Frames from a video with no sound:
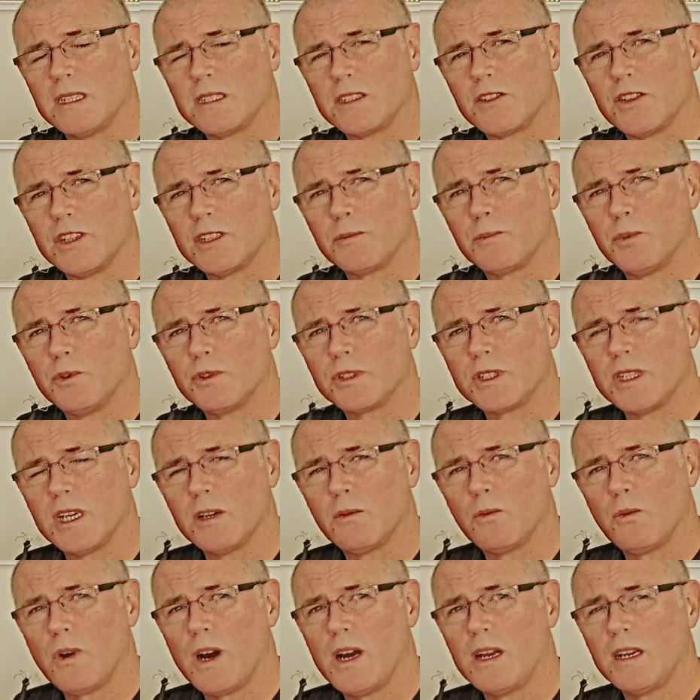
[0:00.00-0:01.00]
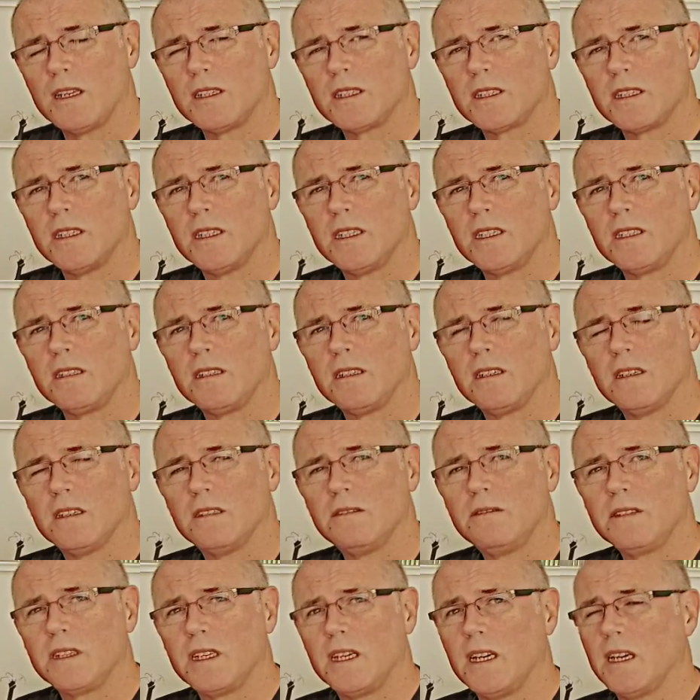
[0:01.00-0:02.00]
transports that wirelessly
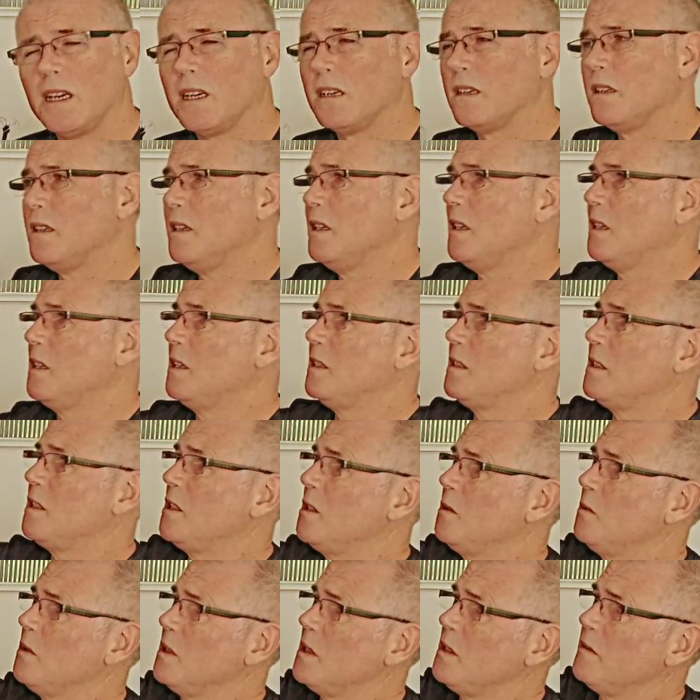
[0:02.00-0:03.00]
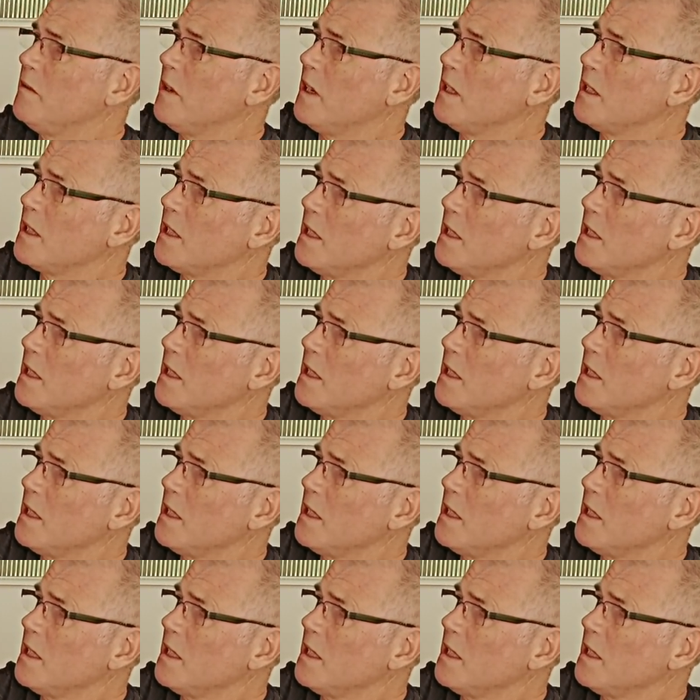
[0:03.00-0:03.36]
over the air to a device